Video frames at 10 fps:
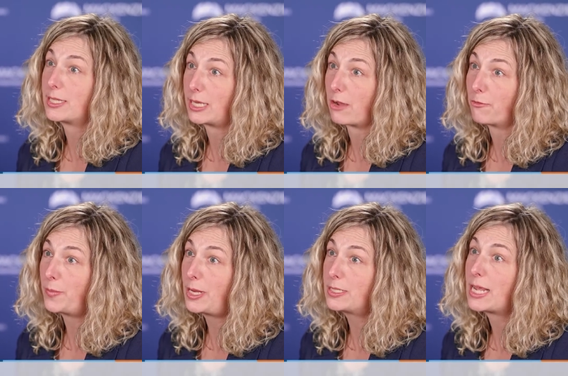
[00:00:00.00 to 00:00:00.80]
to the
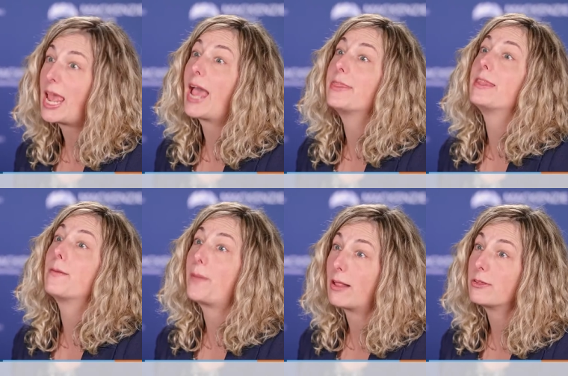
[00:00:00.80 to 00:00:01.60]
government, and then
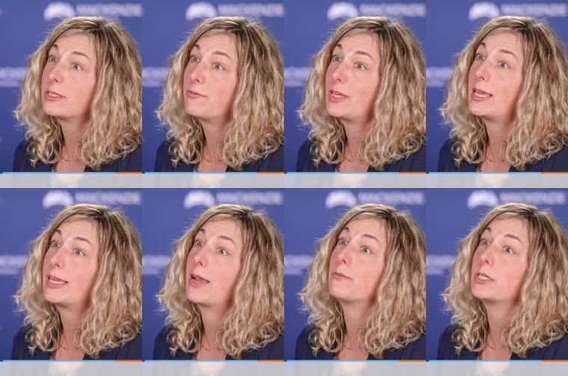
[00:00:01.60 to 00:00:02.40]
the balance of the
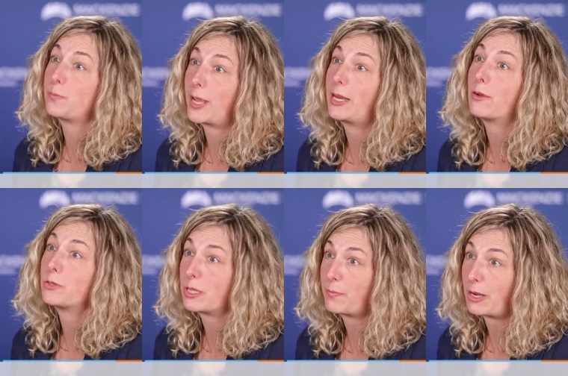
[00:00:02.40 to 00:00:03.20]
account is paid out
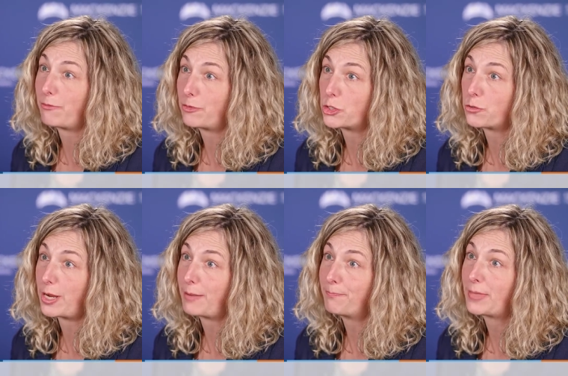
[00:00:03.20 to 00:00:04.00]
to the
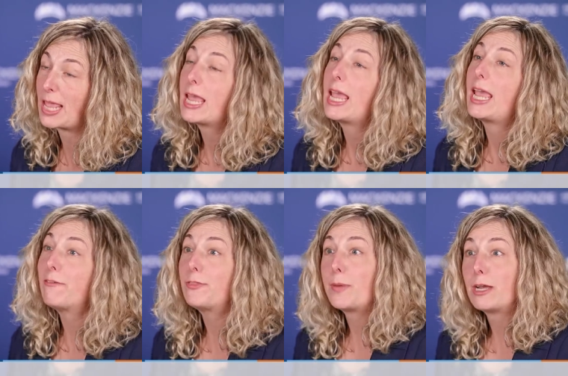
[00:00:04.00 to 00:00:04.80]
beneficiary.
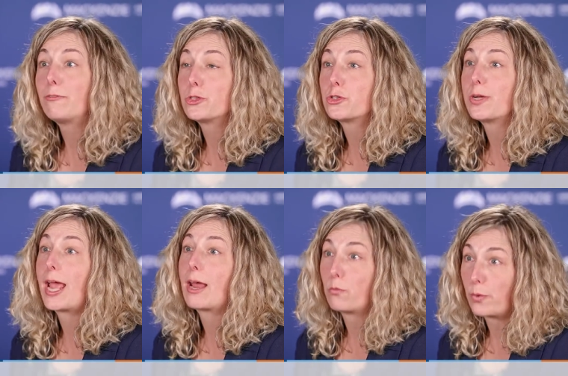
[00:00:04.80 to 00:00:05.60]
If the beneficiary
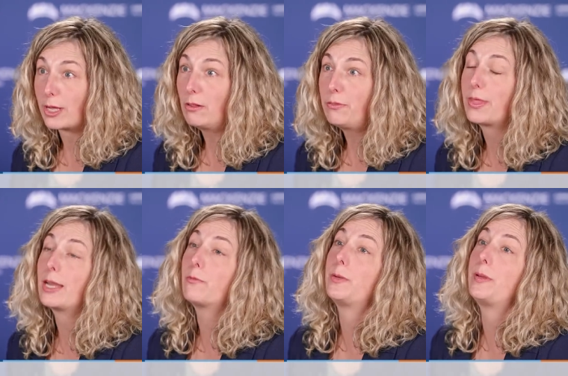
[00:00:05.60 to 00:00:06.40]
had a will,
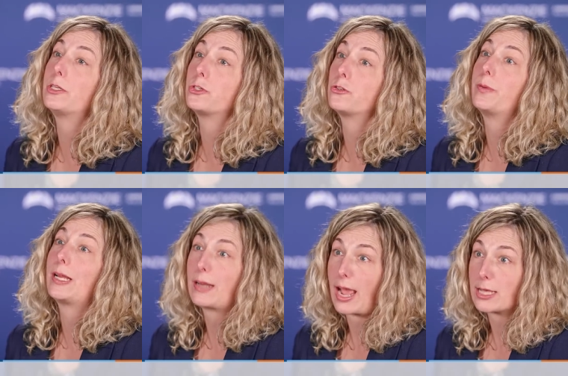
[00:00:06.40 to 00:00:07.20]
then it would be
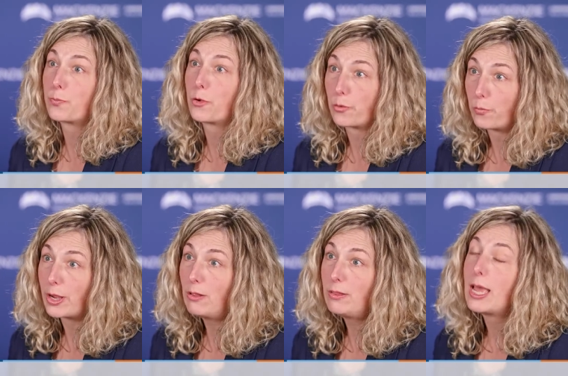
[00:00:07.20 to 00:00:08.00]
distributed as per the
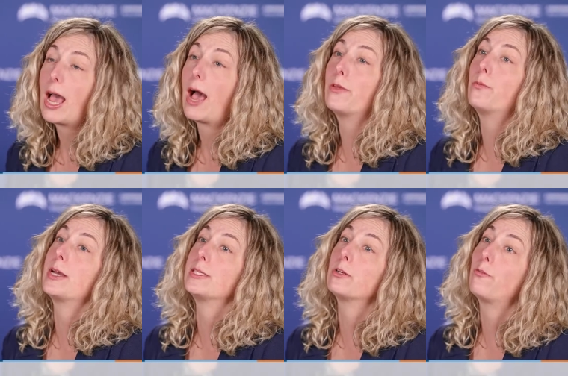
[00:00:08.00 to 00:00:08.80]
will,
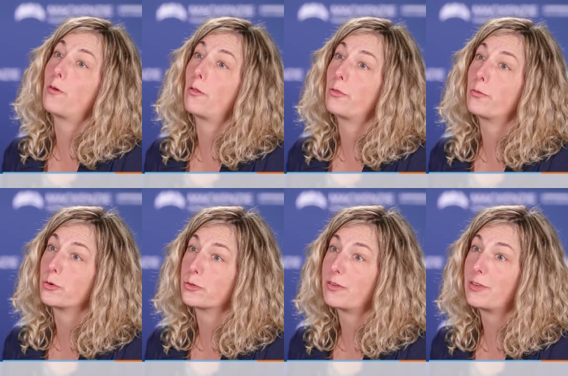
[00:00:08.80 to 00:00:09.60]
otherwise it'll follow the
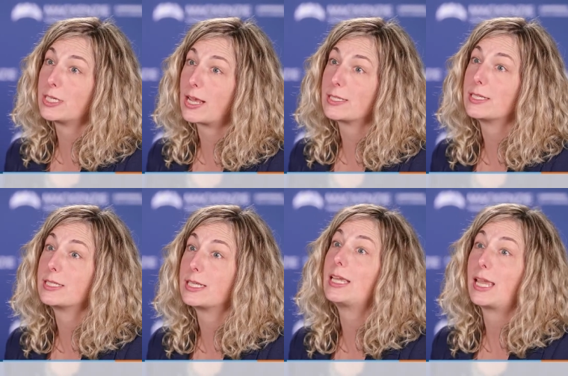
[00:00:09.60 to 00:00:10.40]
rules of
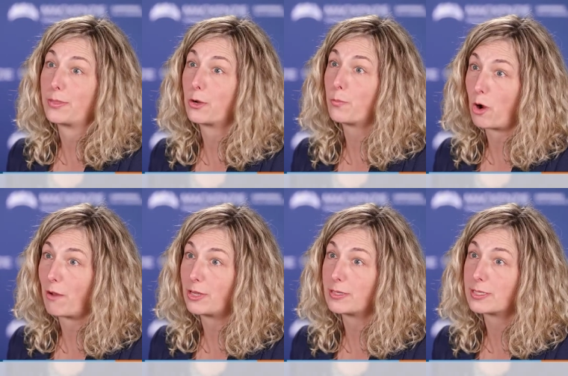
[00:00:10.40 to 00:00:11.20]
intestacy in their
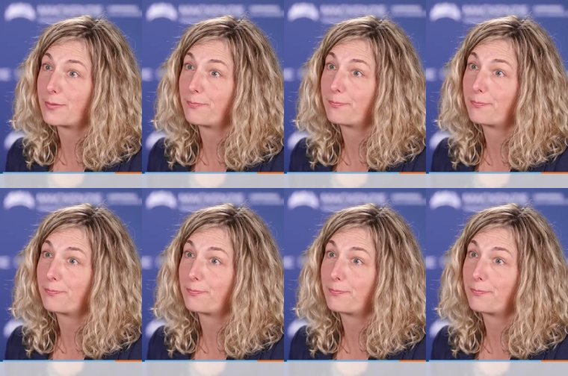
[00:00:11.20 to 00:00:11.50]
province.